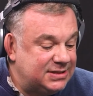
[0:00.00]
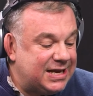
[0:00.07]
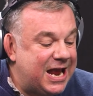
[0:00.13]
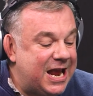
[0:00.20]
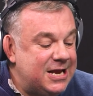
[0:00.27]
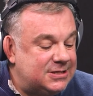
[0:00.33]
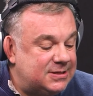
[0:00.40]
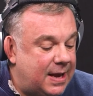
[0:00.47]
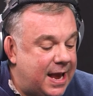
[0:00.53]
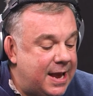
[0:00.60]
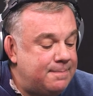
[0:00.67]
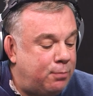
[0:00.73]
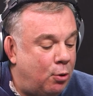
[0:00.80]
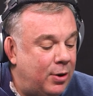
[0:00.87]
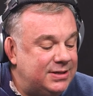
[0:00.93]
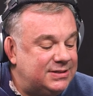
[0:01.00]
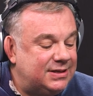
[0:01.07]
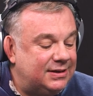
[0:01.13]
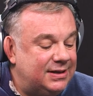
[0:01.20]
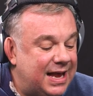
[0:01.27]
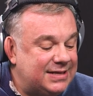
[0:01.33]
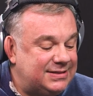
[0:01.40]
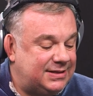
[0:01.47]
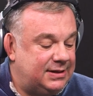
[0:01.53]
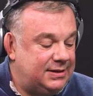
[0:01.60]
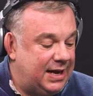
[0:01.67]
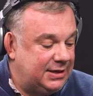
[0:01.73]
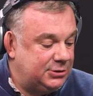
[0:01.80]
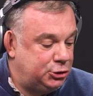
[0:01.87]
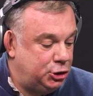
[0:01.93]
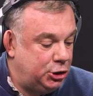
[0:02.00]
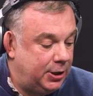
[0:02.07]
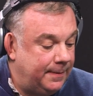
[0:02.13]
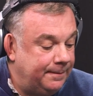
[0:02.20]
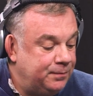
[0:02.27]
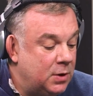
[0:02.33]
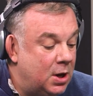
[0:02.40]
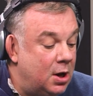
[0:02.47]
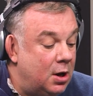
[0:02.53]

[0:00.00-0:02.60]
That's eight, eight points less than last year,